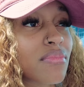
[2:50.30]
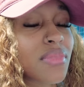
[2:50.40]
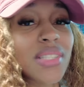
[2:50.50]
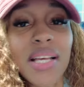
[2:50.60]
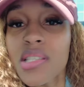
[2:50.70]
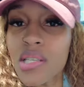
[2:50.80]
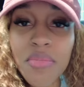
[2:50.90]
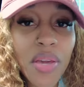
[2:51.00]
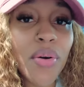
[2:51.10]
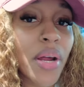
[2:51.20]
that's just
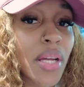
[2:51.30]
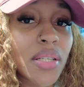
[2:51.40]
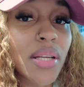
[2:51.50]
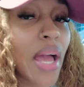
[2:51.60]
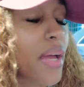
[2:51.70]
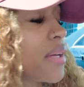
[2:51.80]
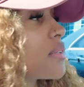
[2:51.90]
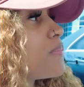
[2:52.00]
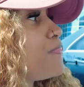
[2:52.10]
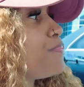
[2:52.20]
me hoarding. Like,
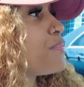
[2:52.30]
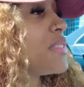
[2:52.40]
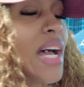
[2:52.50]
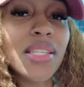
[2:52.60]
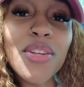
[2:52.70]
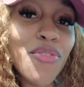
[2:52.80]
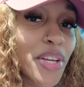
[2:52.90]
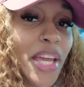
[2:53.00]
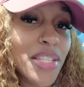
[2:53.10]
that's no freaking